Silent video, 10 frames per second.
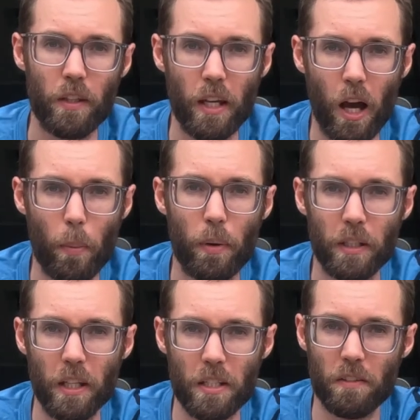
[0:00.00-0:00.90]
The
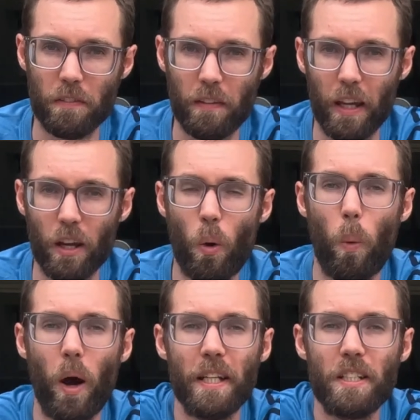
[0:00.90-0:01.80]
upper doesn't fit
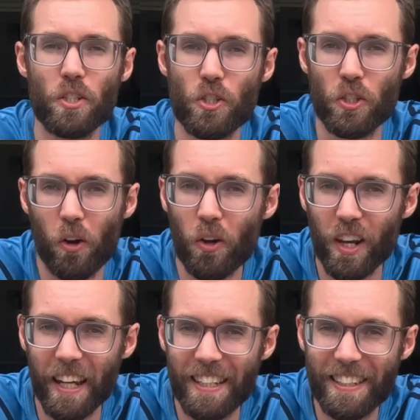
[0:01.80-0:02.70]
quite as
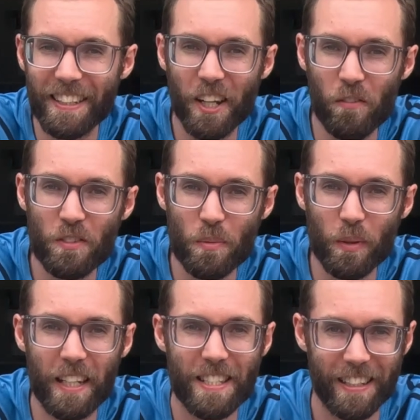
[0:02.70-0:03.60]
sock-like and
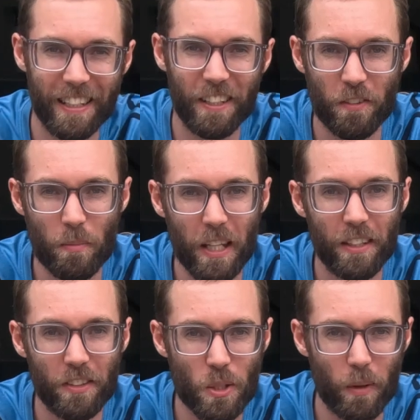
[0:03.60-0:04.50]
comfortably as it did for
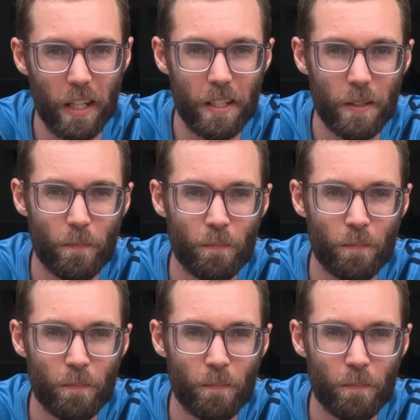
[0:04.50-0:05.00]
me in the speed.